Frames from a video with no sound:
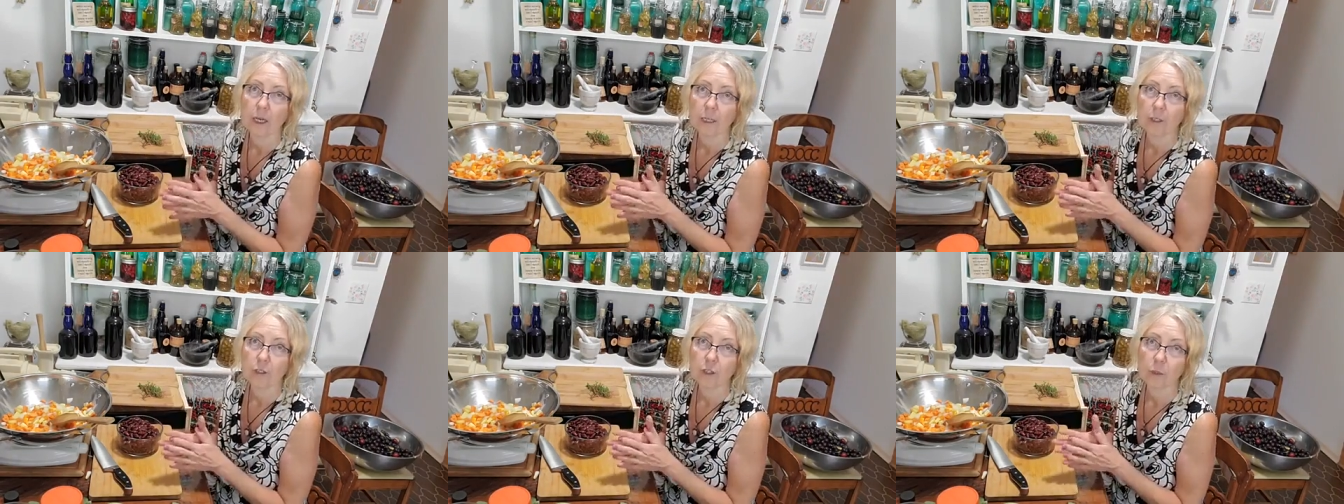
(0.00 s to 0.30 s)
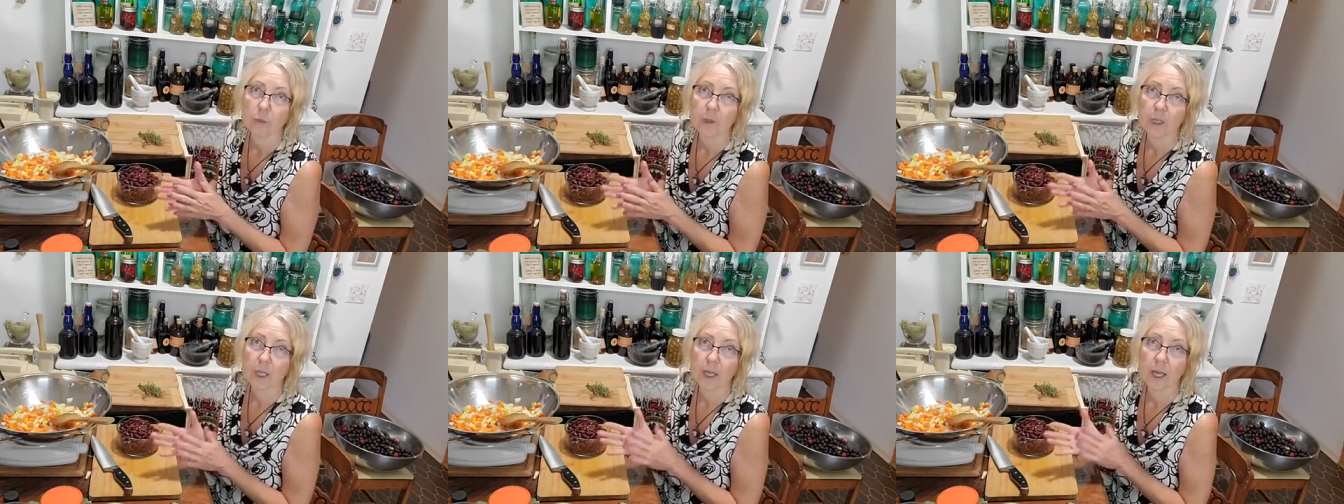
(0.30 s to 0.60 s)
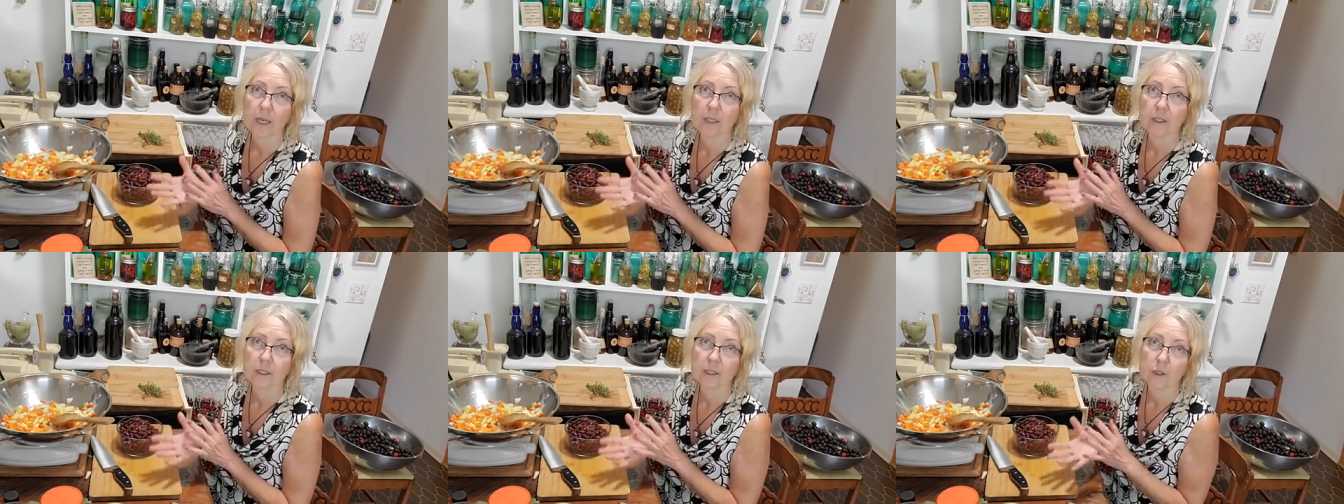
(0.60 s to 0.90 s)
Turmeric
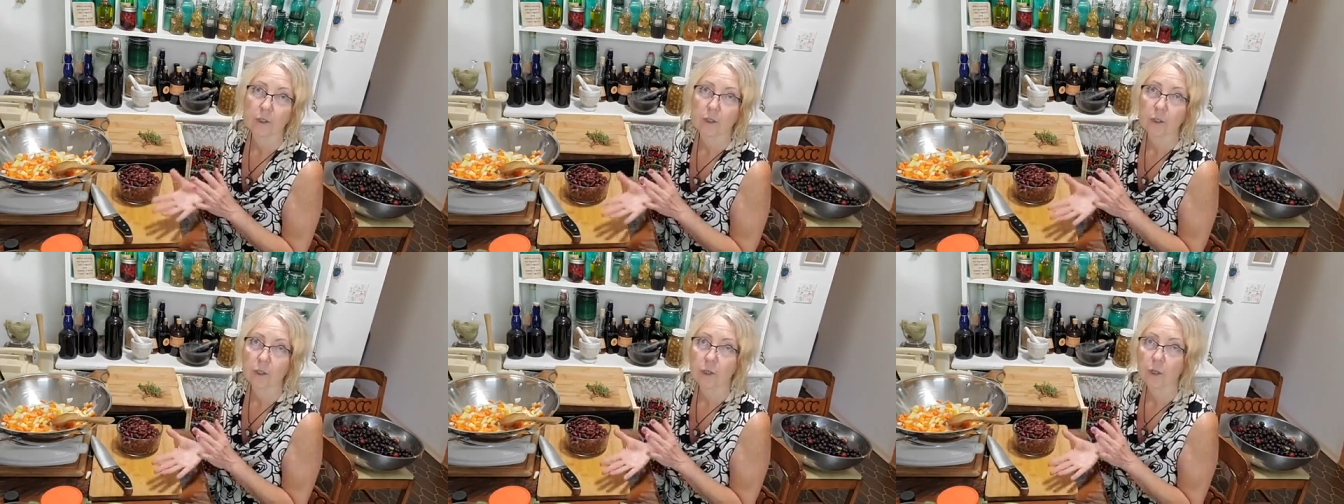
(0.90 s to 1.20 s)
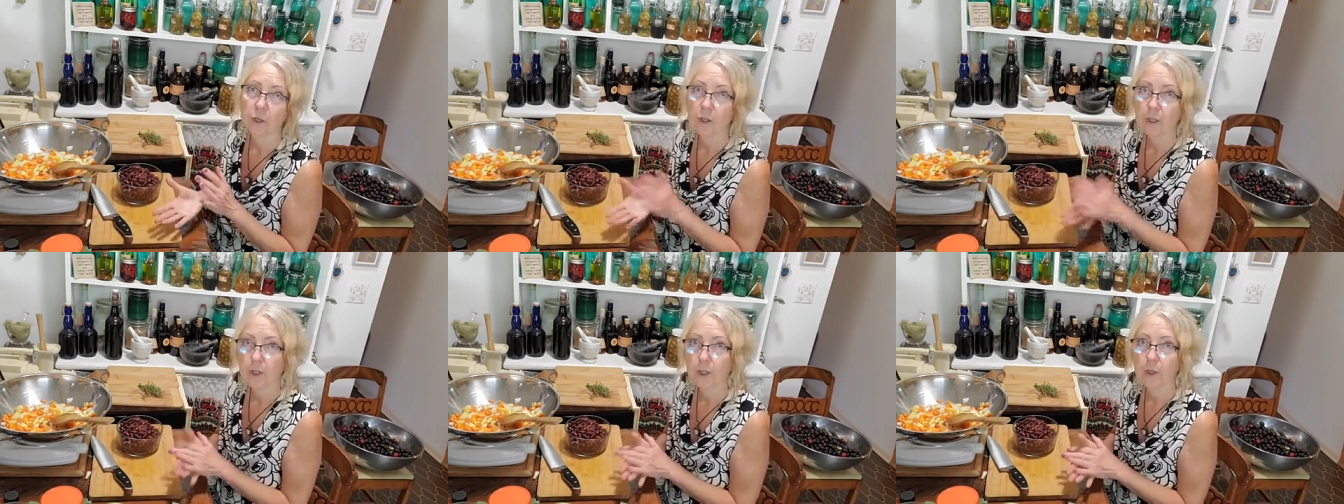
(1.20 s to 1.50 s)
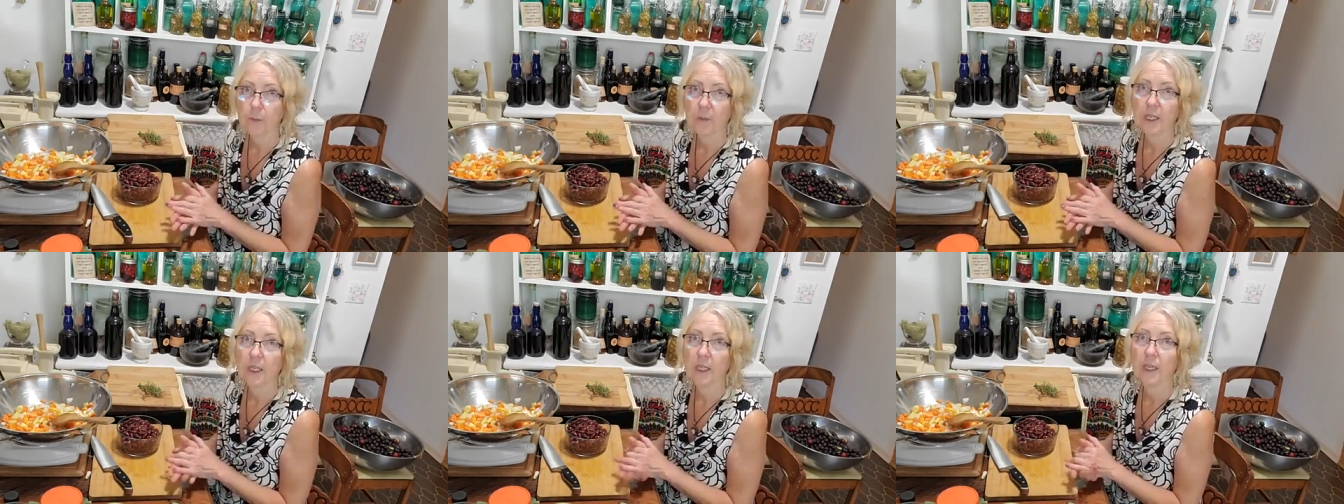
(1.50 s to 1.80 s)
has the
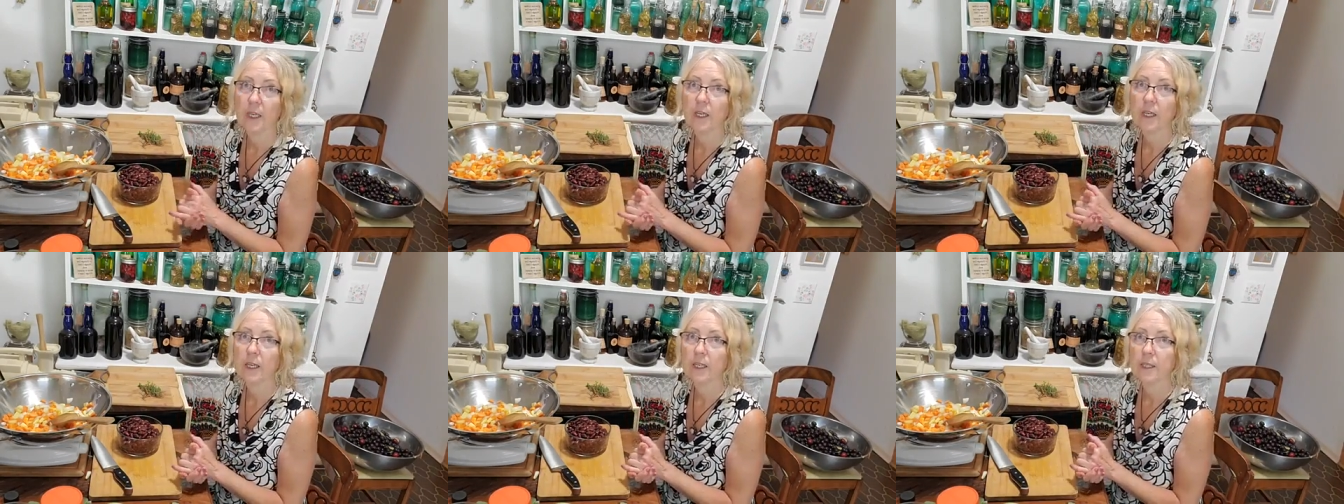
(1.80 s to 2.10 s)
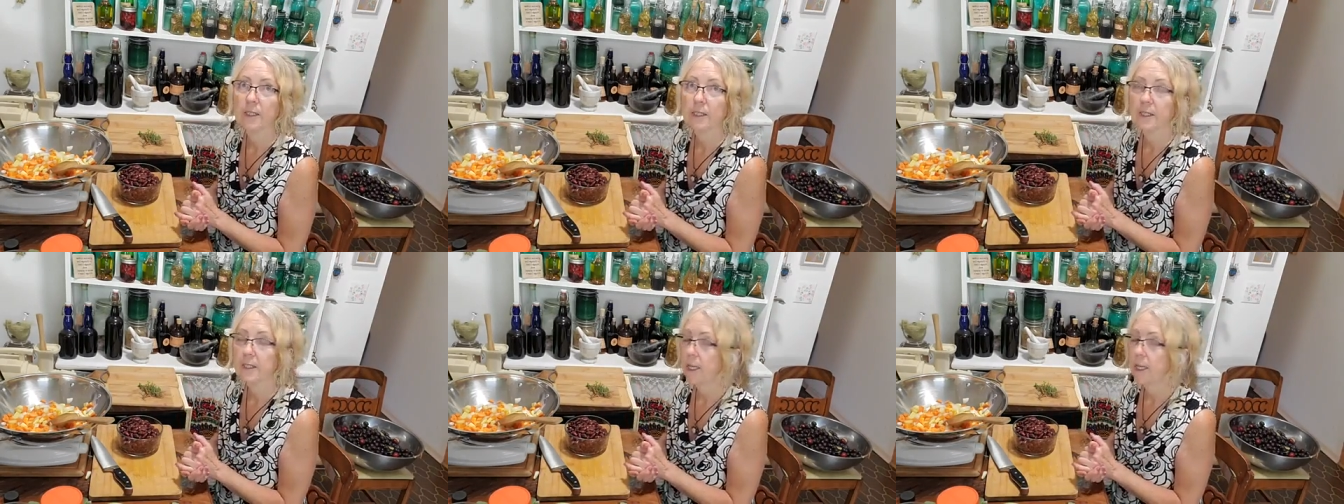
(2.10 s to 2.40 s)
curcumin in it,